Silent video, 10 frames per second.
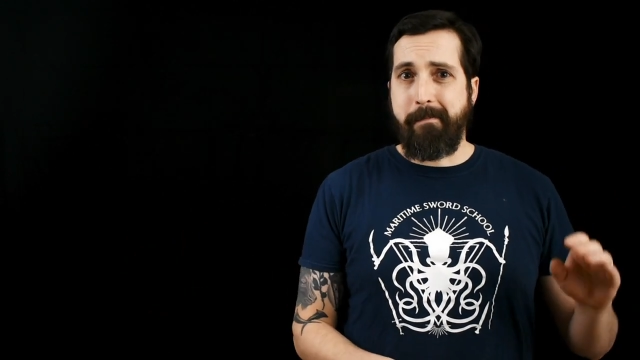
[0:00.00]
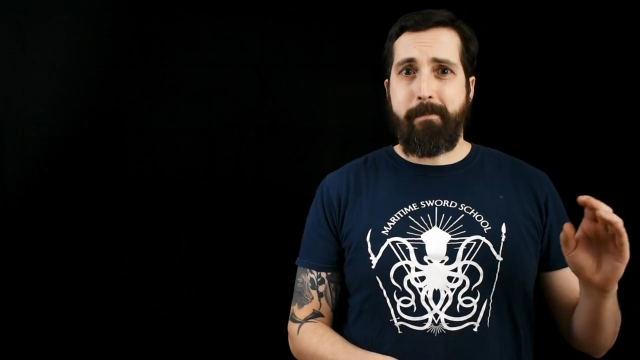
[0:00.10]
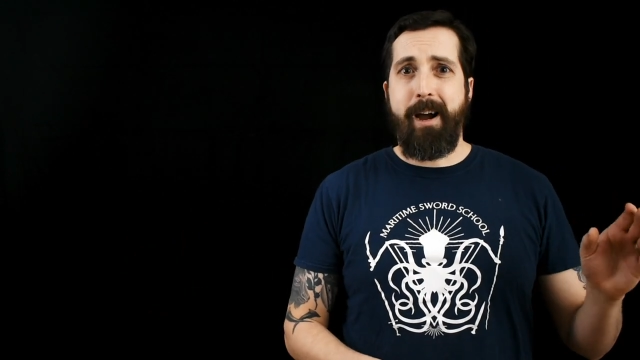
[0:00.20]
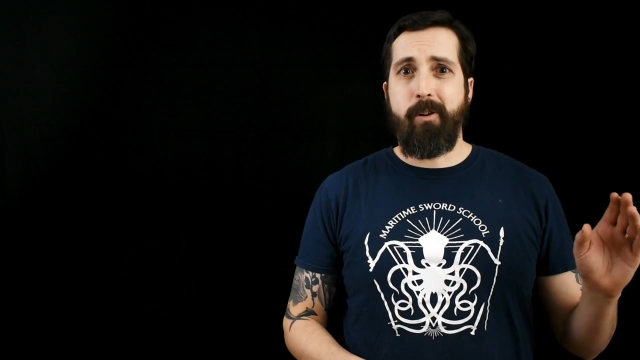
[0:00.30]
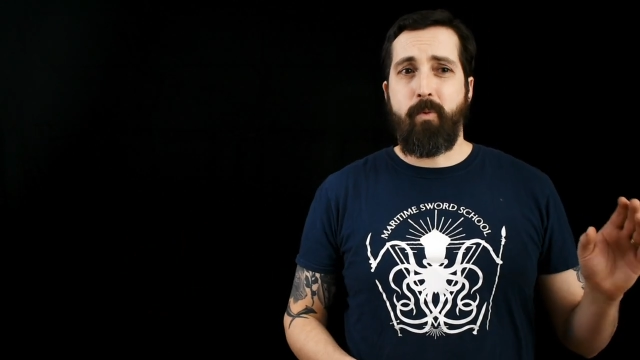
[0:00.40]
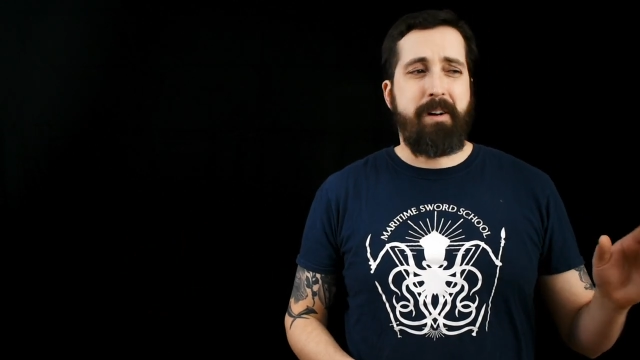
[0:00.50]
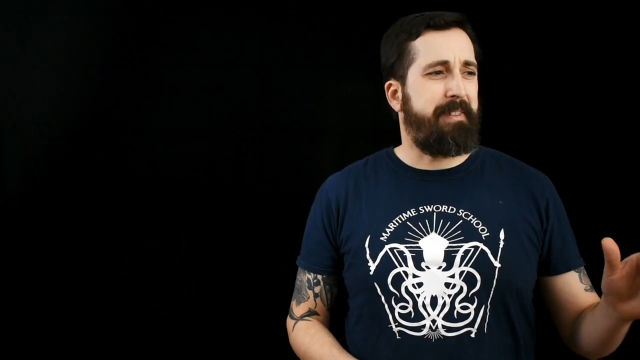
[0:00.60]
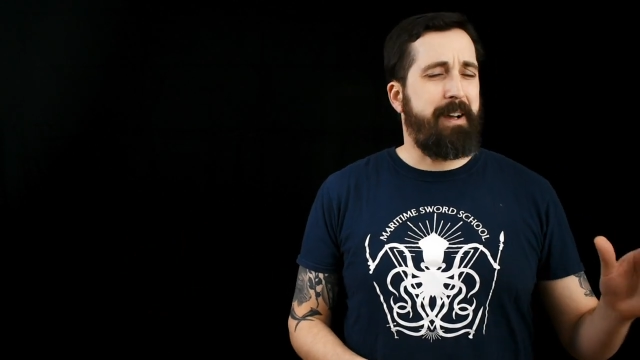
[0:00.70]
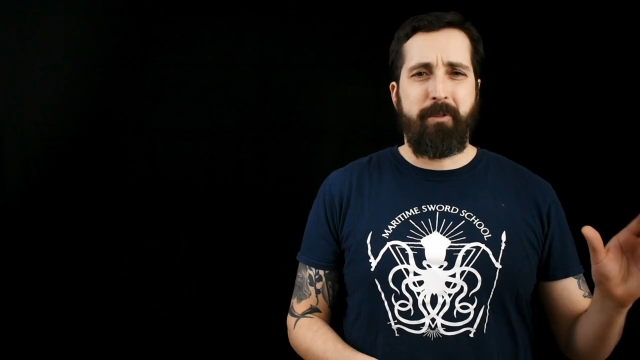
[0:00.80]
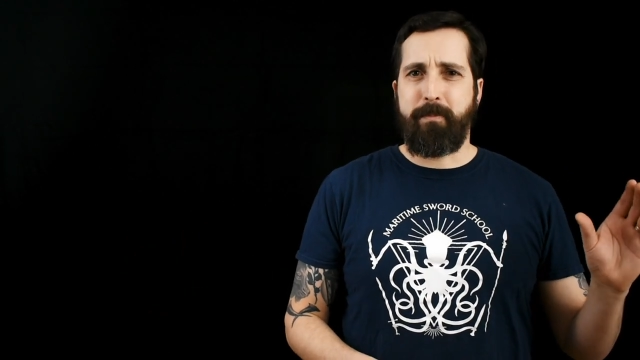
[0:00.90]
And part one,
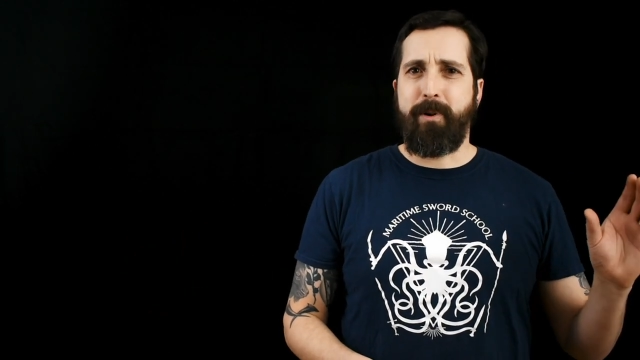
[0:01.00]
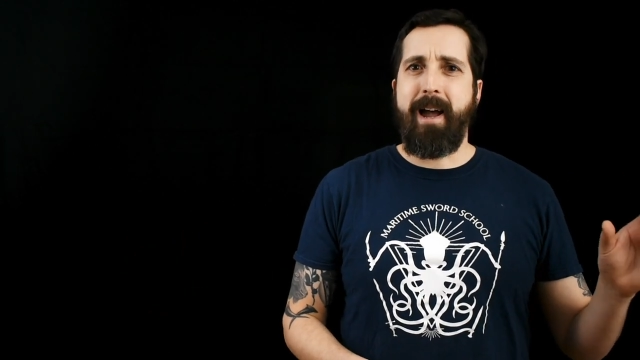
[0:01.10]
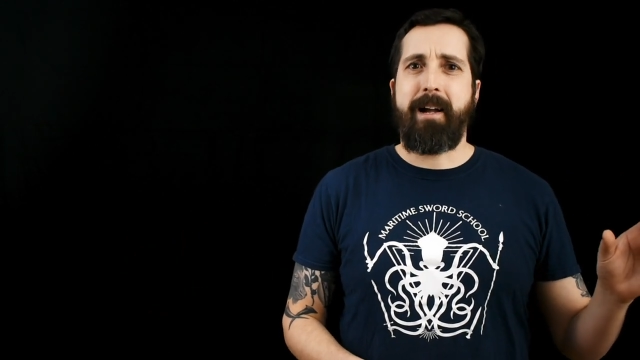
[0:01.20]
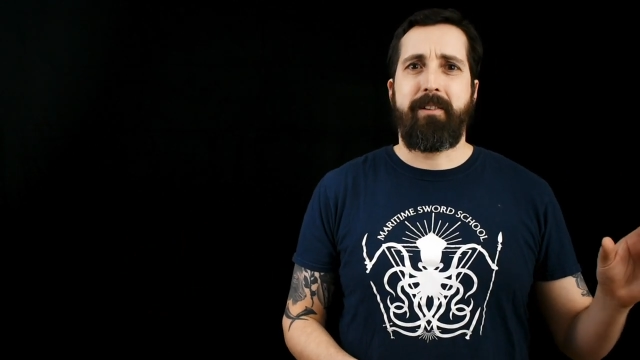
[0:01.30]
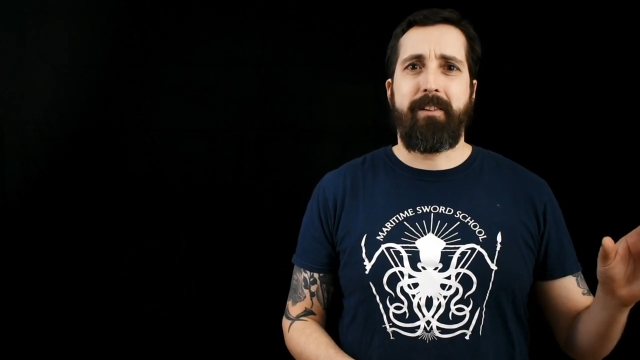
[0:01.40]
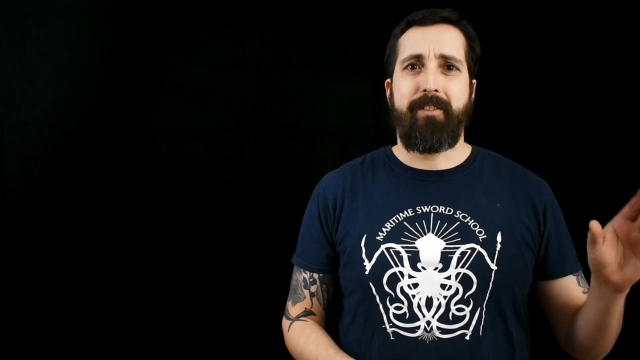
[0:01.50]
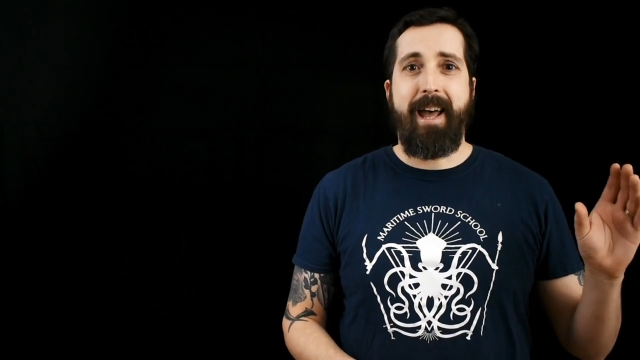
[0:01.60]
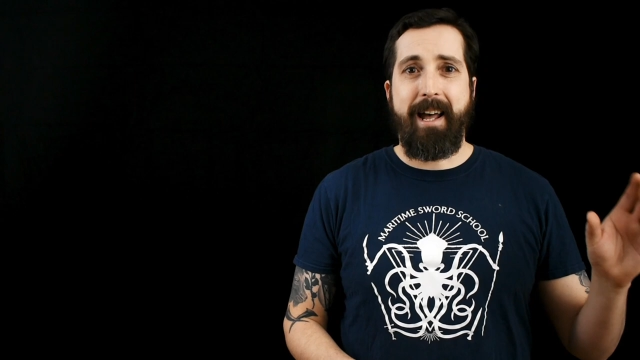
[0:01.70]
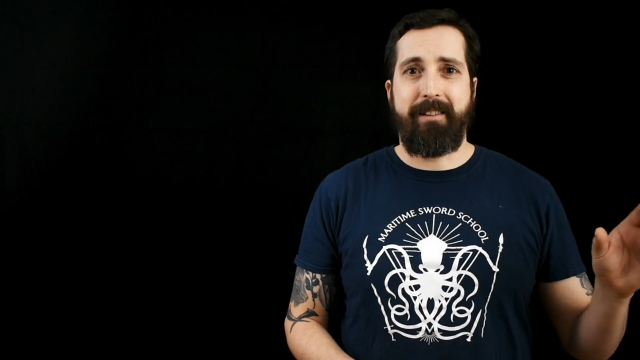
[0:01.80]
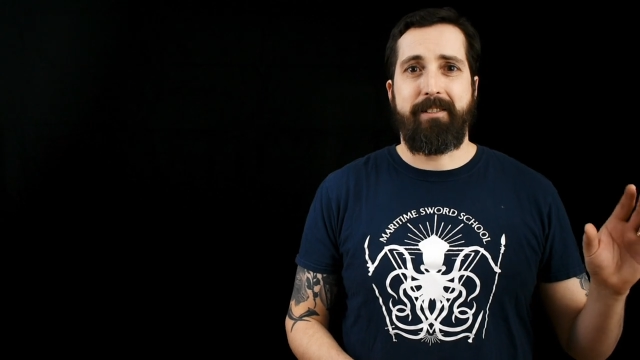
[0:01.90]
that was practice
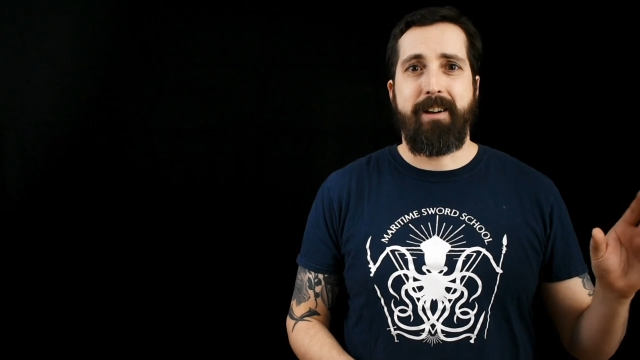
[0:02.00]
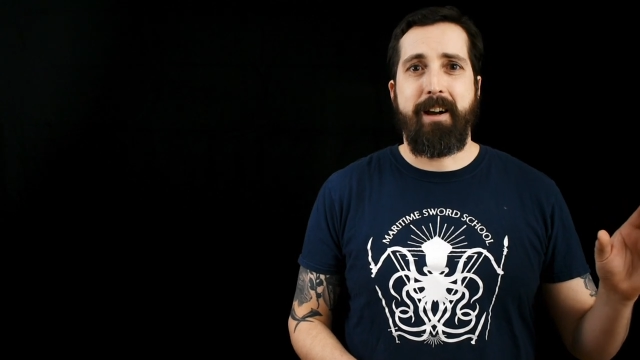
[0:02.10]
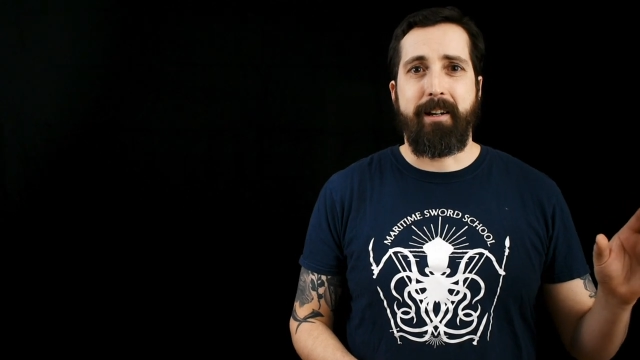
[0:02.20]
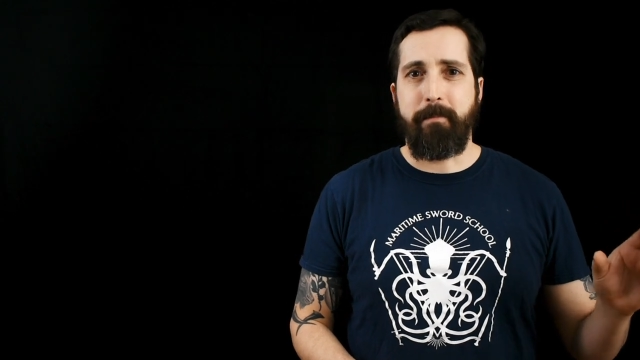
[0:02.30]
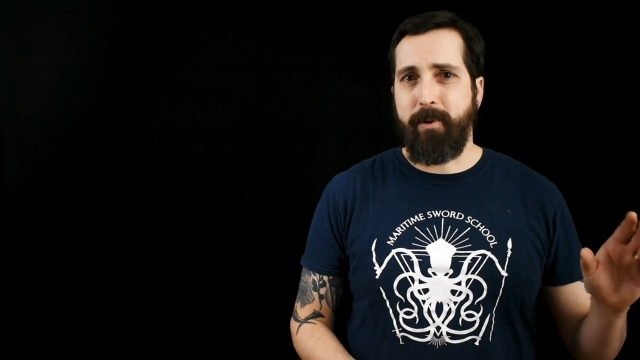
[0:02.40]
at the target.